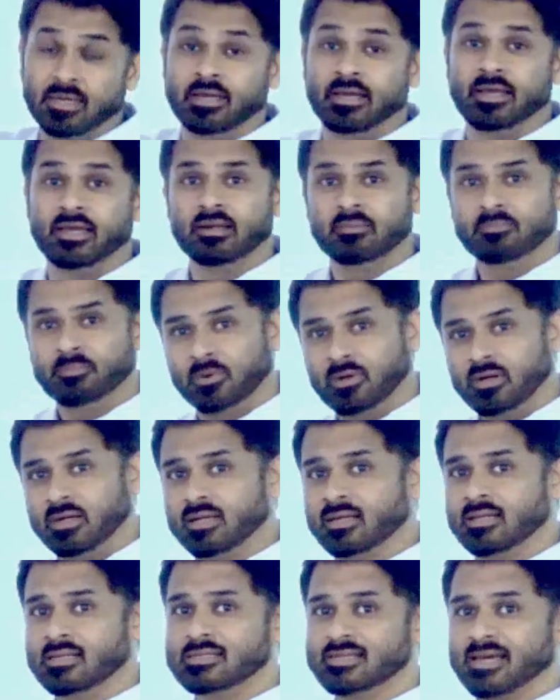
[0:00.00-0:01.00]
In
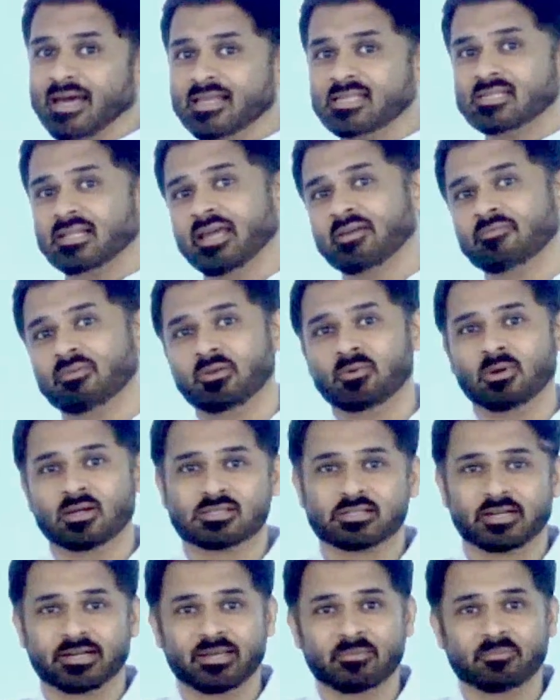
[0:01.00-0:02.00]
political science, like when you are
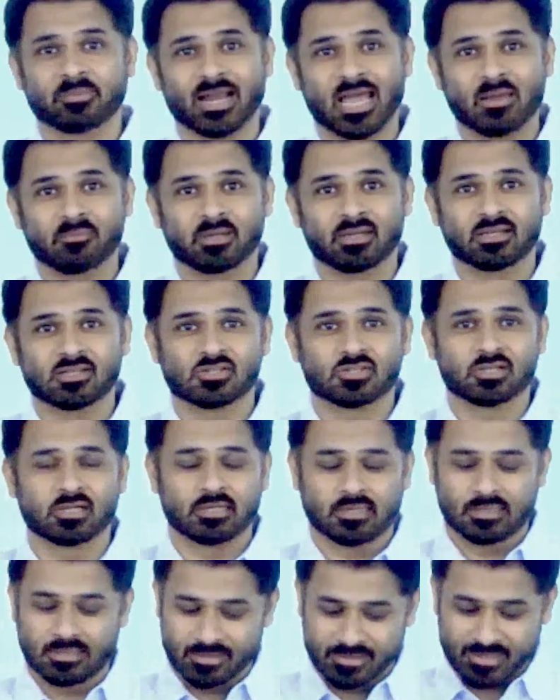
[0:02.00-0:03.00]
studying prime minister,
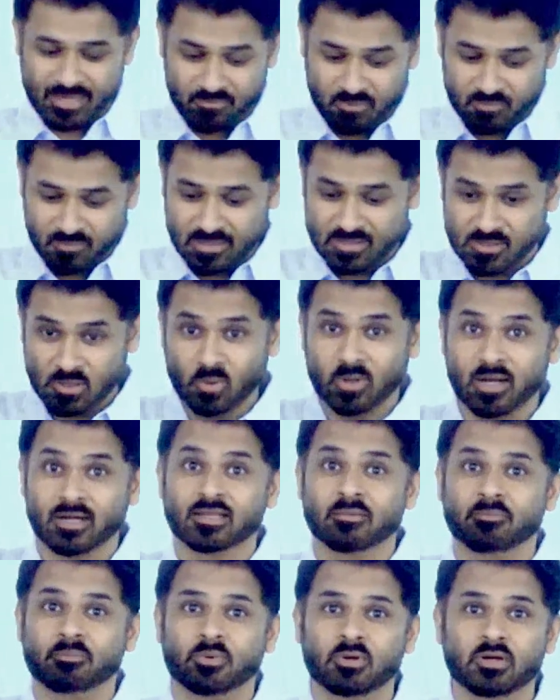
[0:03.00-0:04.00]
then we will look at
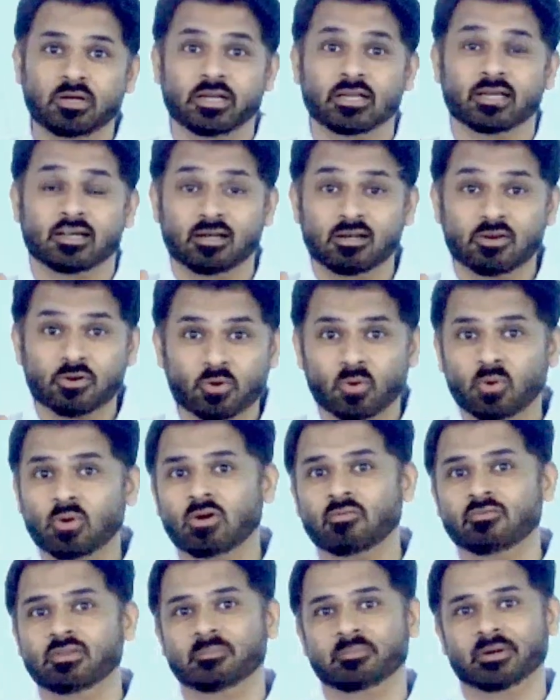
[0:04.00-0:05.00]
the political role
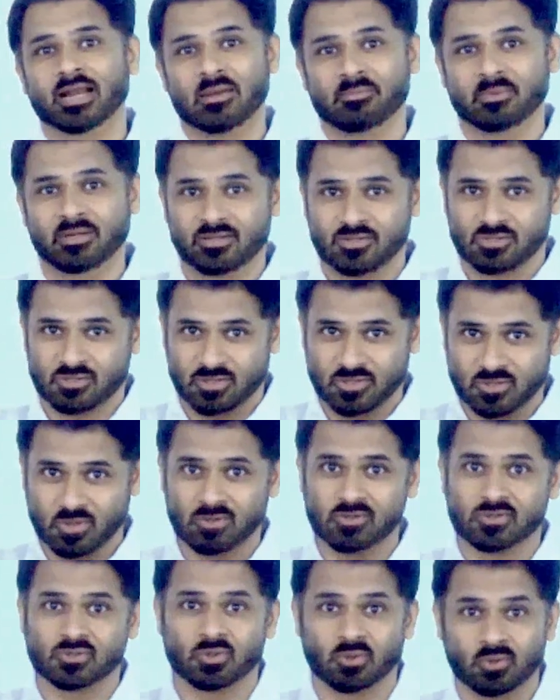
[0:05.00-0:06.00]
of the prime ministers
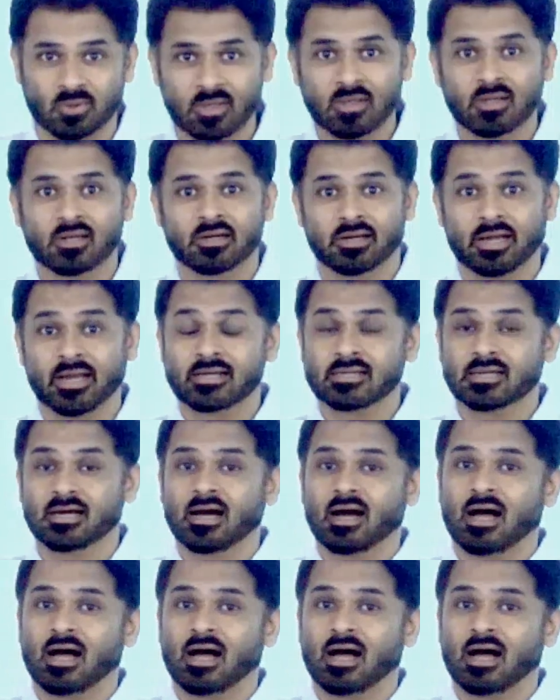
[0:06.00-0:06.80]
also, right?